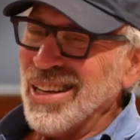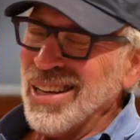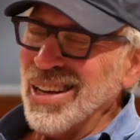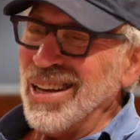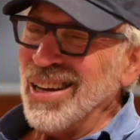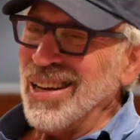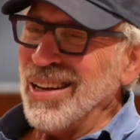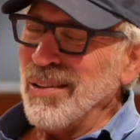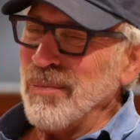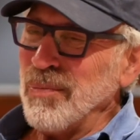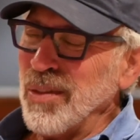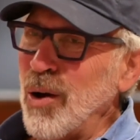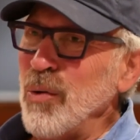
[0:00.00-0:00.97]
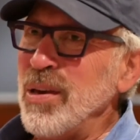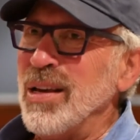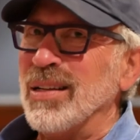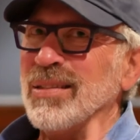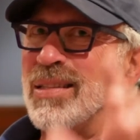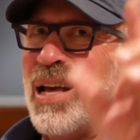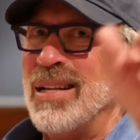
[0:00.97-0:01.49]
Oh
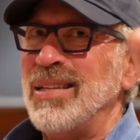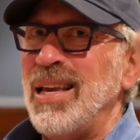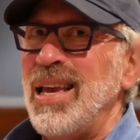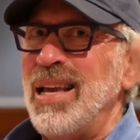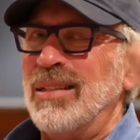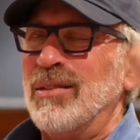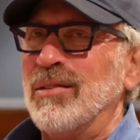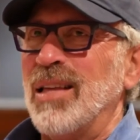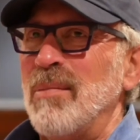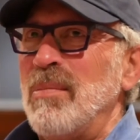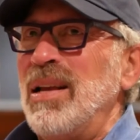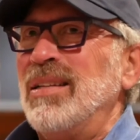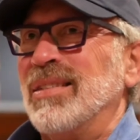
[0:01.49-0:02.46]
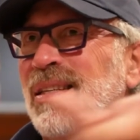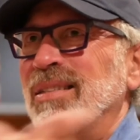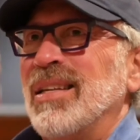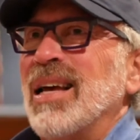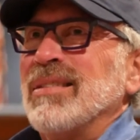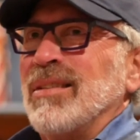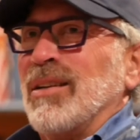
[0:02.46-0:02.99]
yes, that's east. So that means this
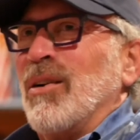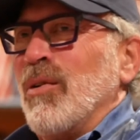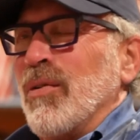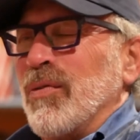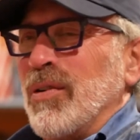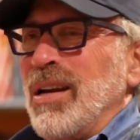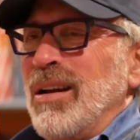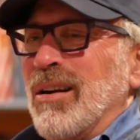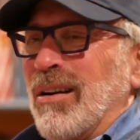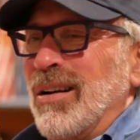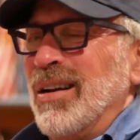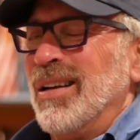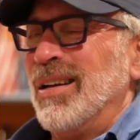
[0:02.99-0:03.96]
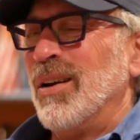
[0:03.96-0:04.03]
has to go over here.